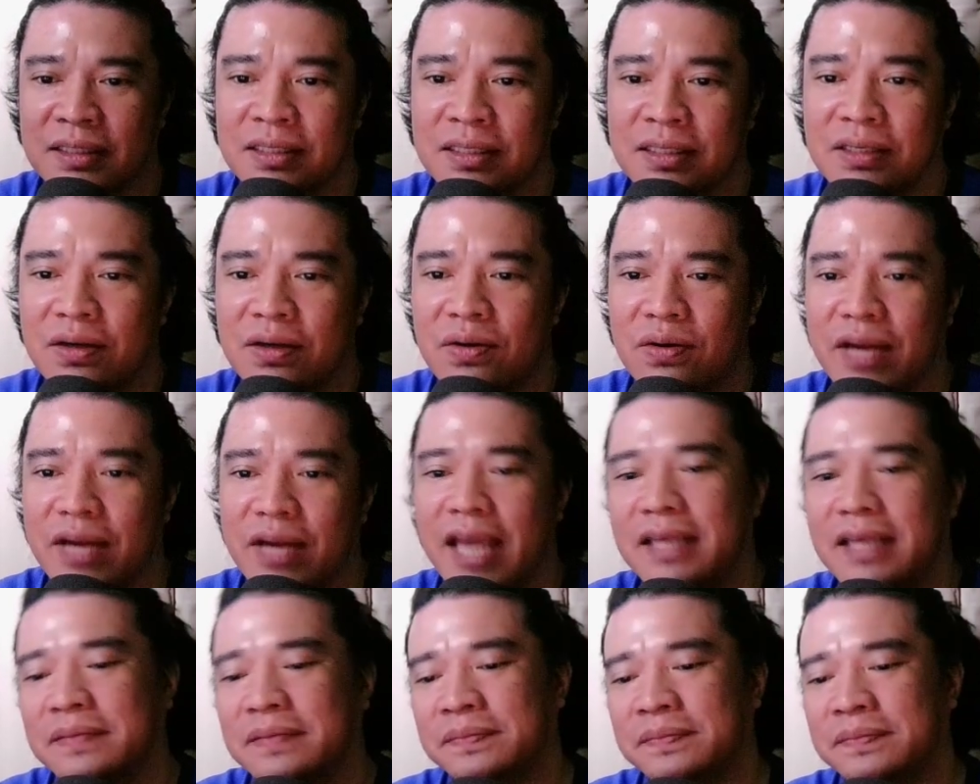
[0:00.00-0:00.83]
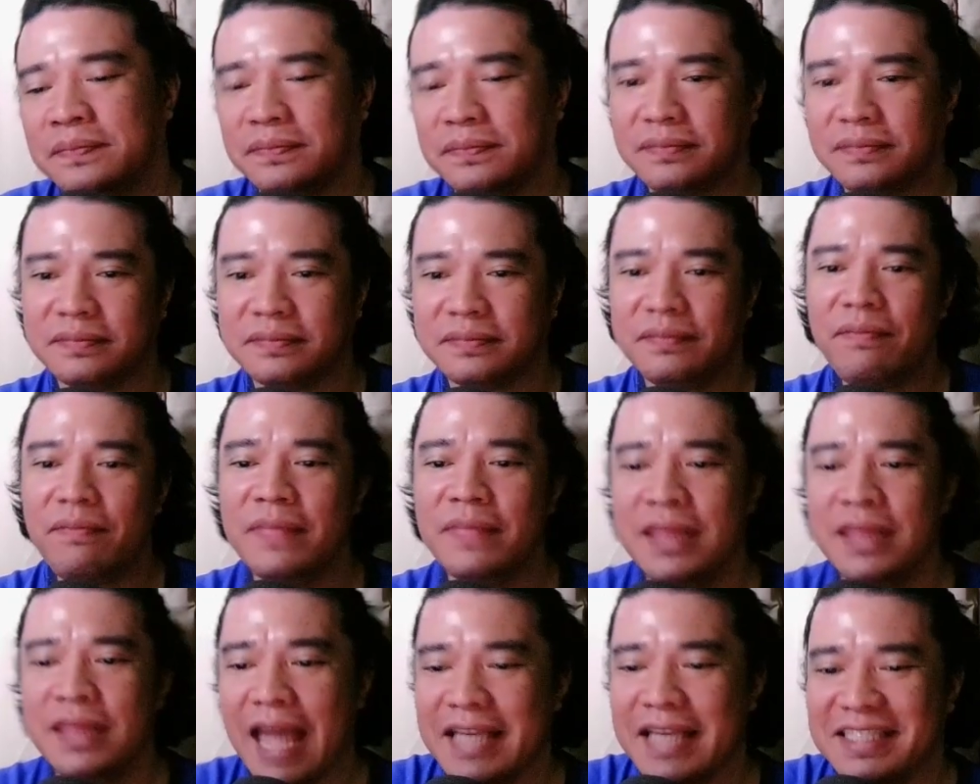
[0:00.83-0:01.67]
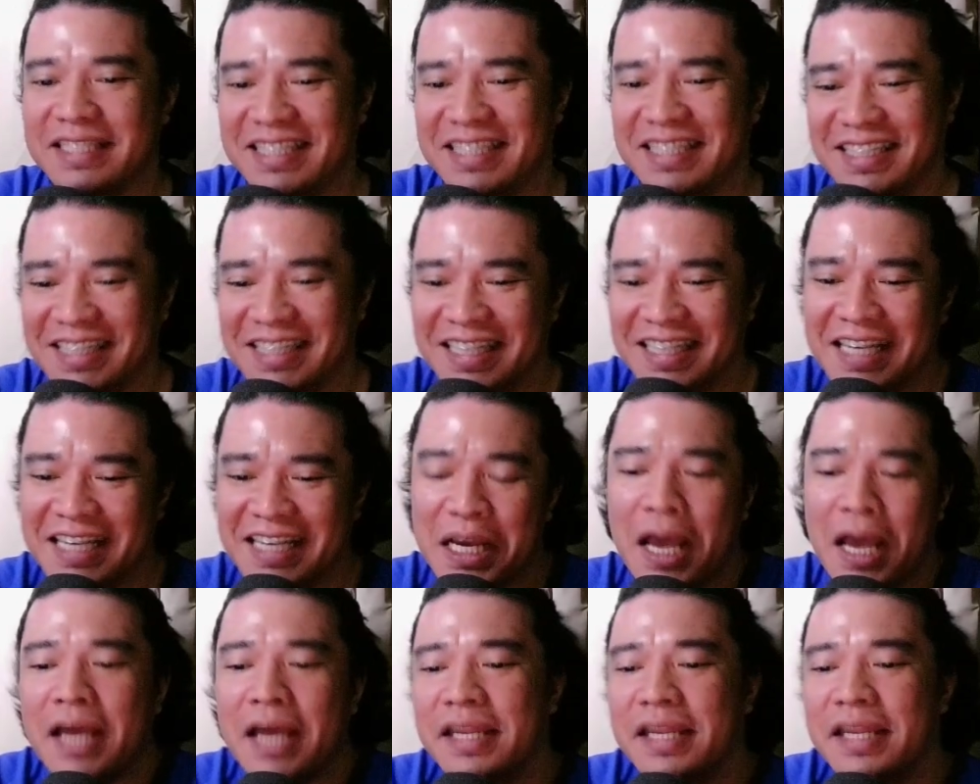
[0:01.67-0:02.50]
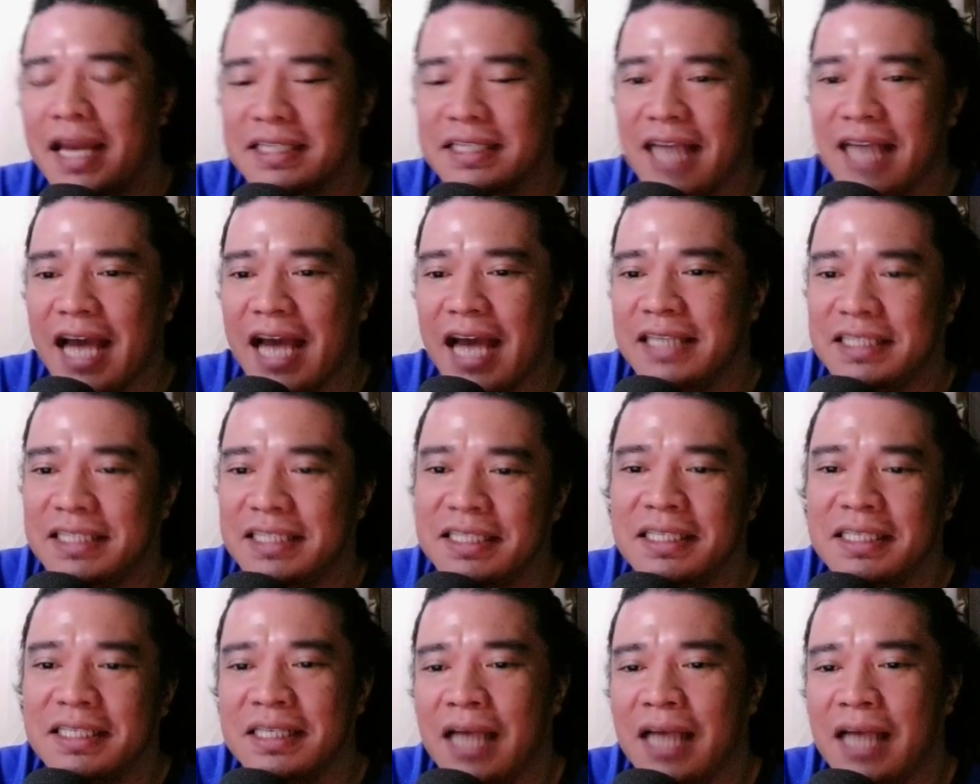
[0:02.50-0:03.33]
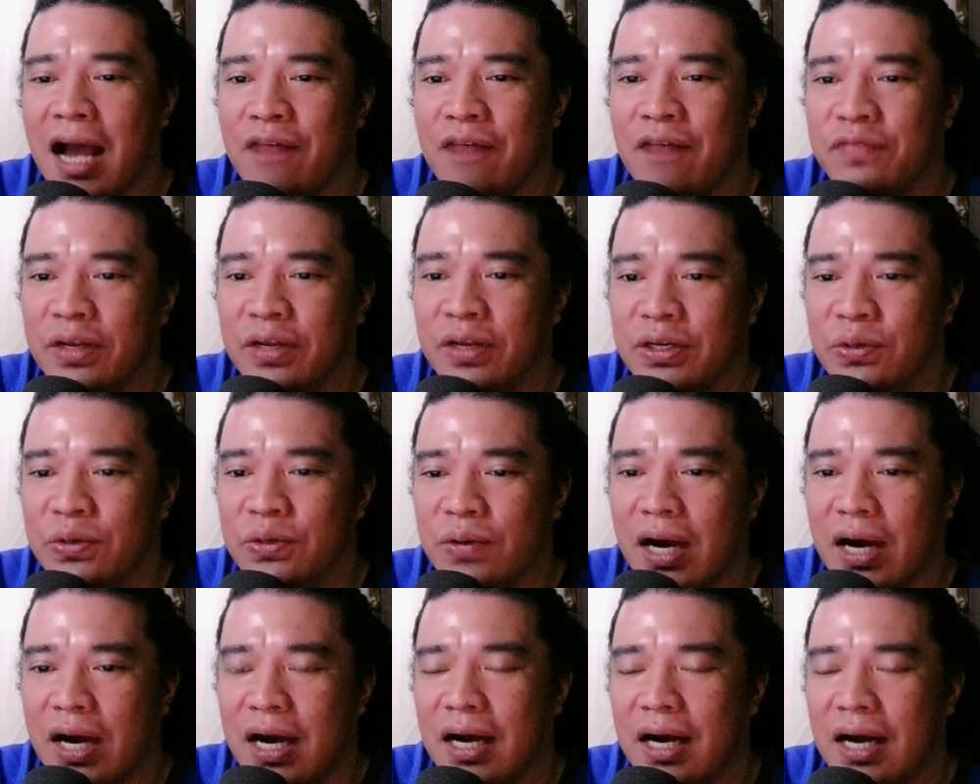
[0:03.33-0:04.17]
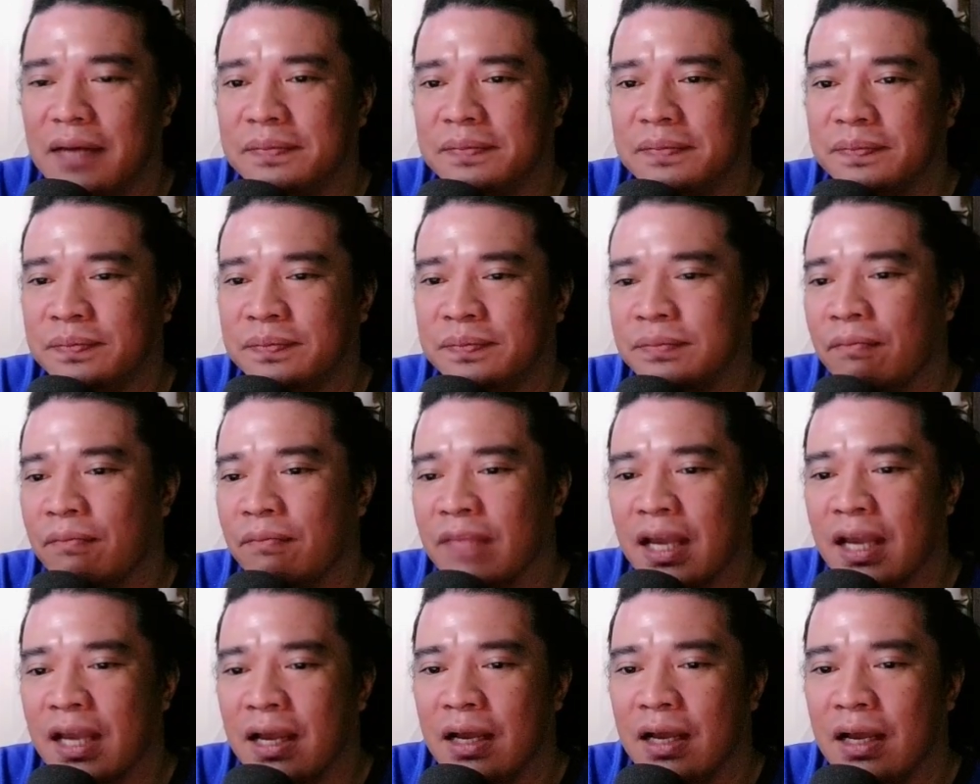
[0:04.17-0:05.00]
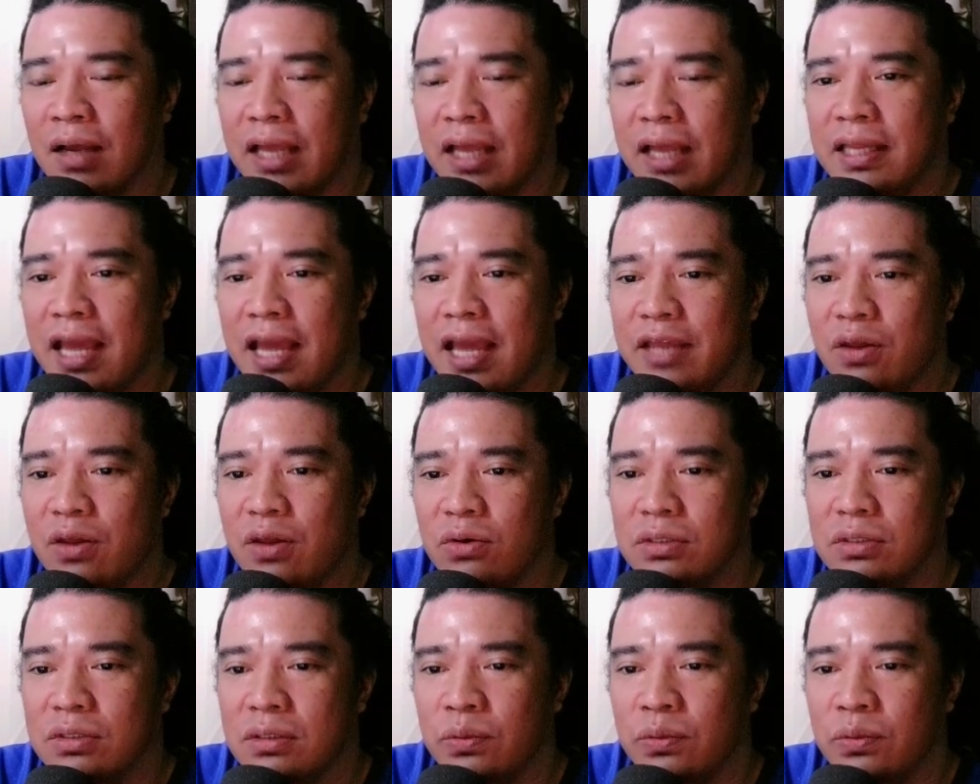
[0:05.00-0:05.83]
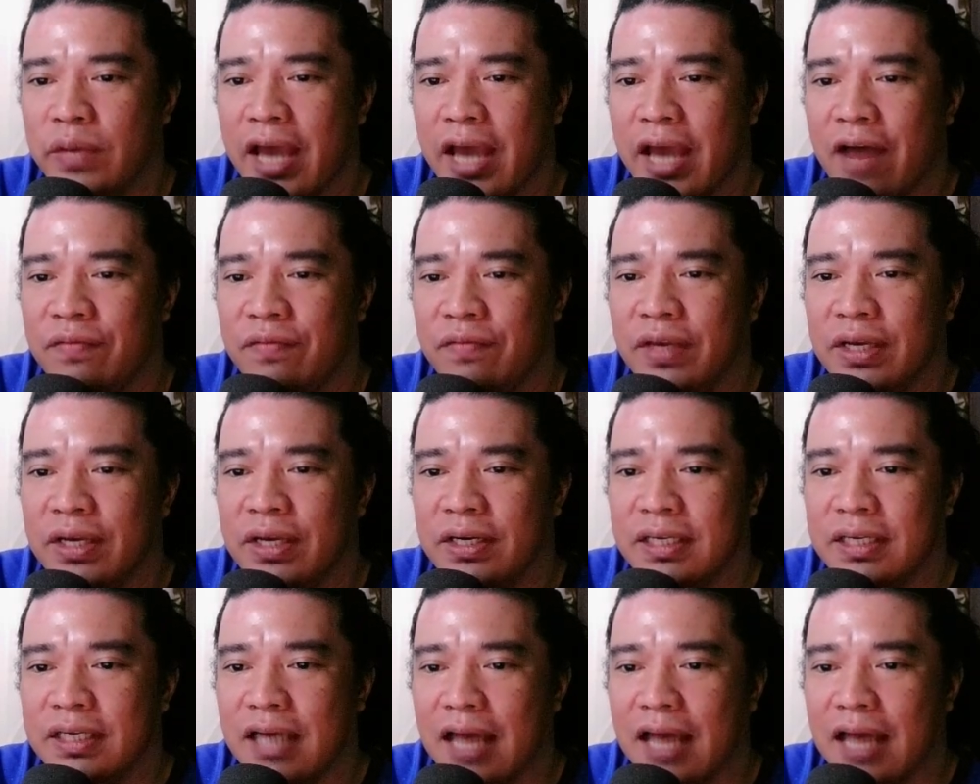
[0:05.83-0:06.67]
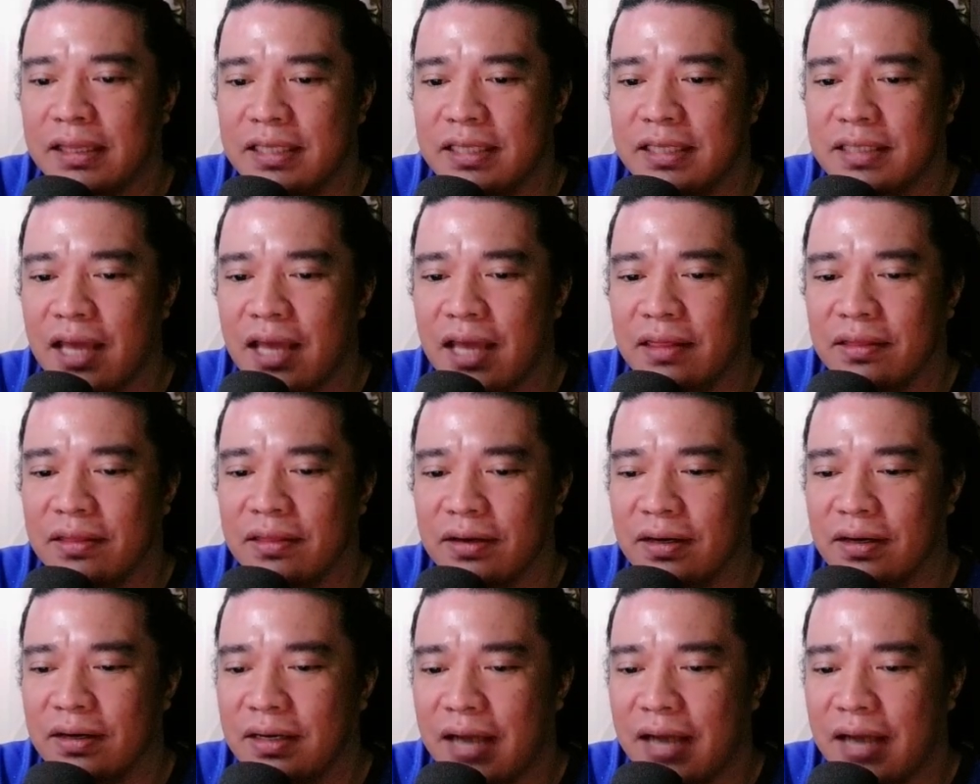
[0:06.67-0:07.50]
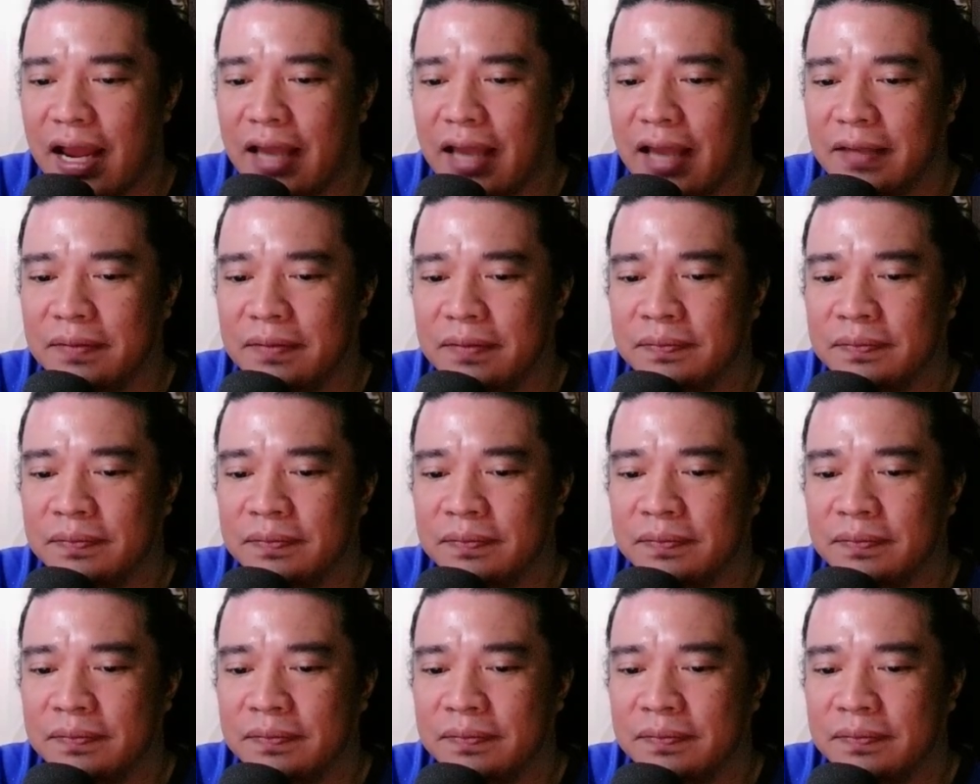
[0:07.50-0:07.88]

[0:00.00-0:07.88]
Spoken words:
Okay, nice. Next, guys, after you inlay those, we have here at the center, and